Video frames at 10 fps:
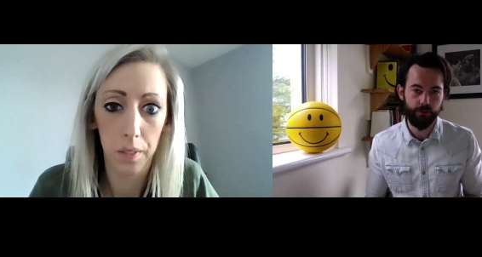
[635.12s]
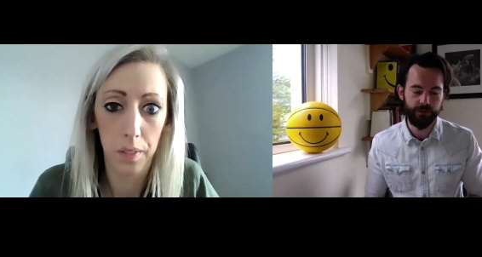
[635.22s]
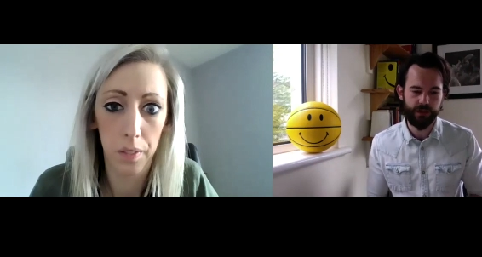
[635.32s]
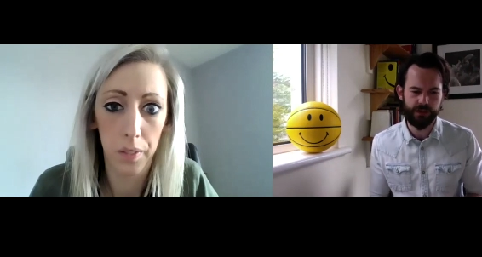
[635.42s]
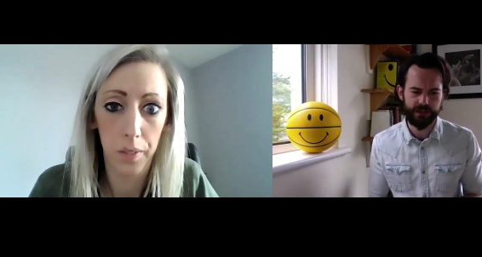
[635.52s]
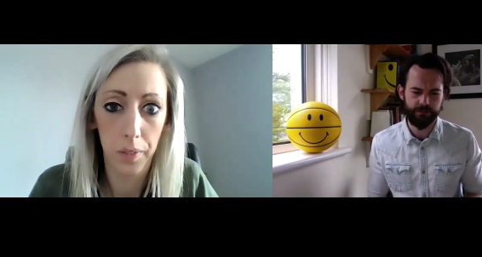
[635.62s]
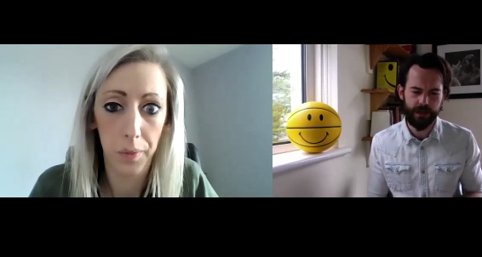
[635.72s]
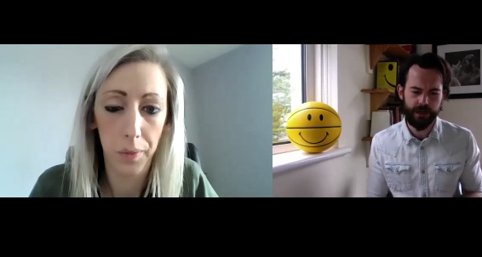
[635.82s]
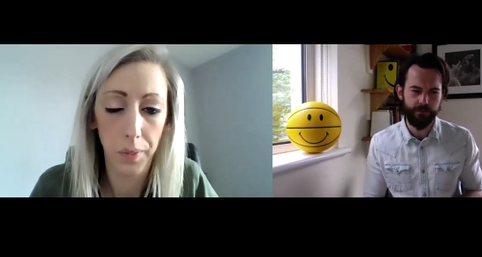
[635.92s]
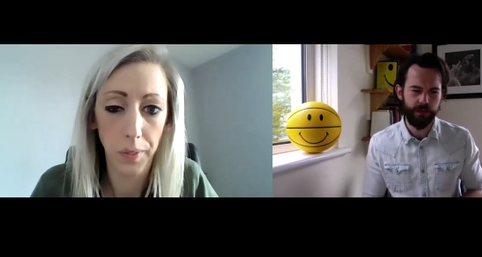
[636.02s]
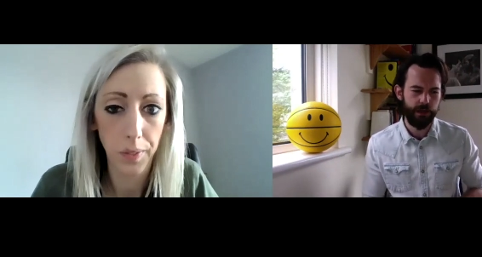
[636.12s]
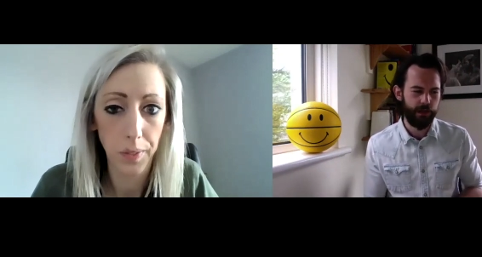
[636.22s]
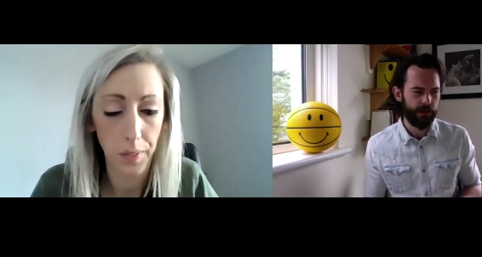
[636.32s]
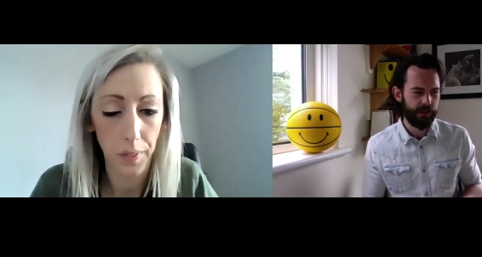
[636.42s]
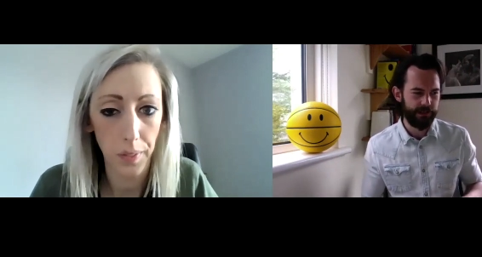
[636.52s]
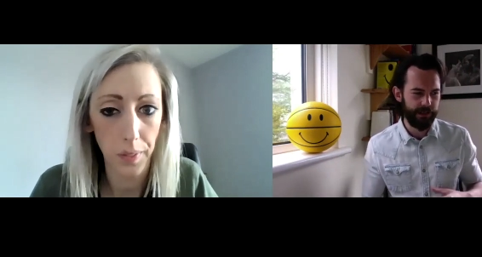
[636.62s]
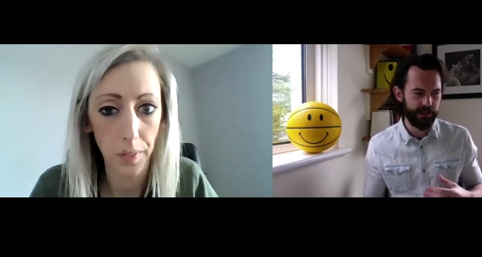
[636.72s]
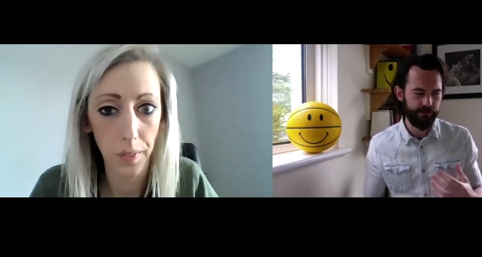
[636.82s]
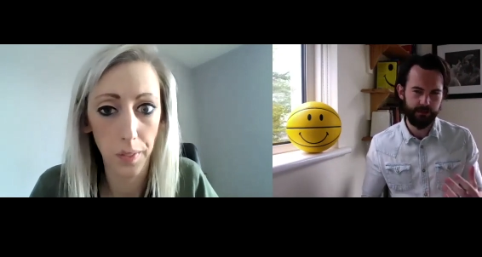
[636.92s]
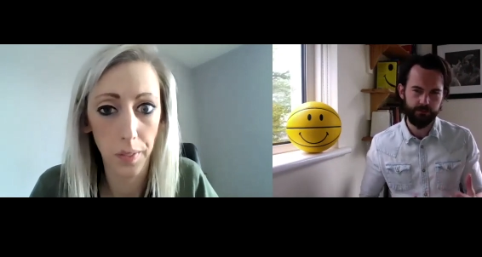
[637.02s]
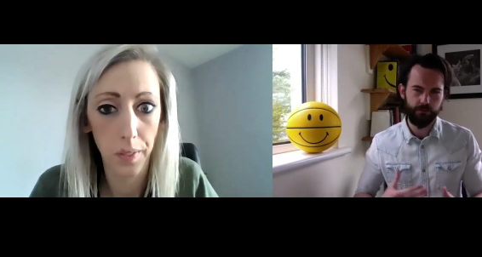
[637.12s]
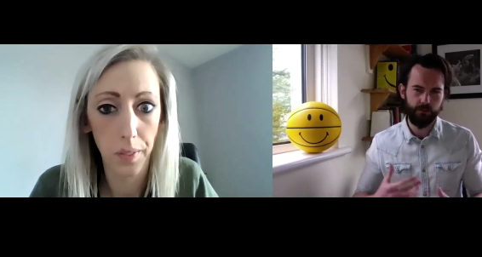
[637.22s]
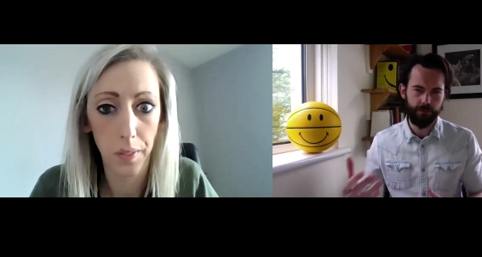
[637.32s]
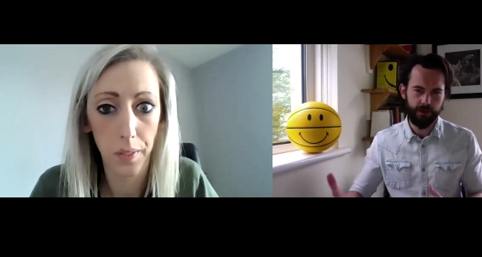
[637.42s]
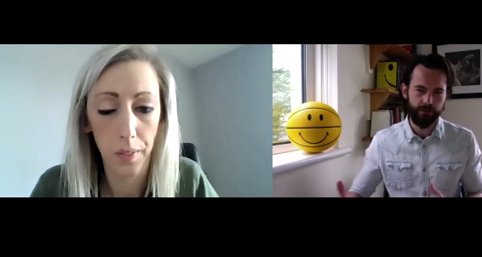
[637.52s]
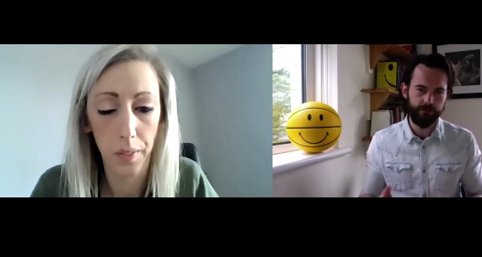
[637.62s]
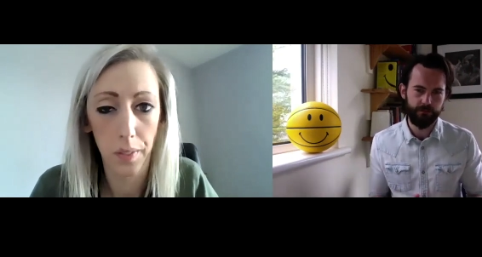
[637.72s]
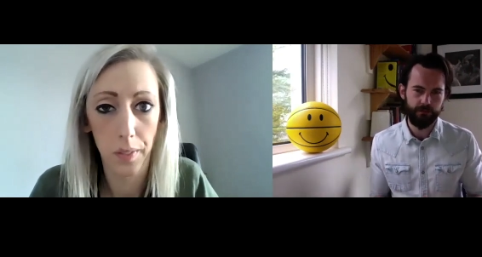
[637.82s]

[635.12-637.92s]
Speaker 1: with Down syndrome. Um, can you tell us a bit more about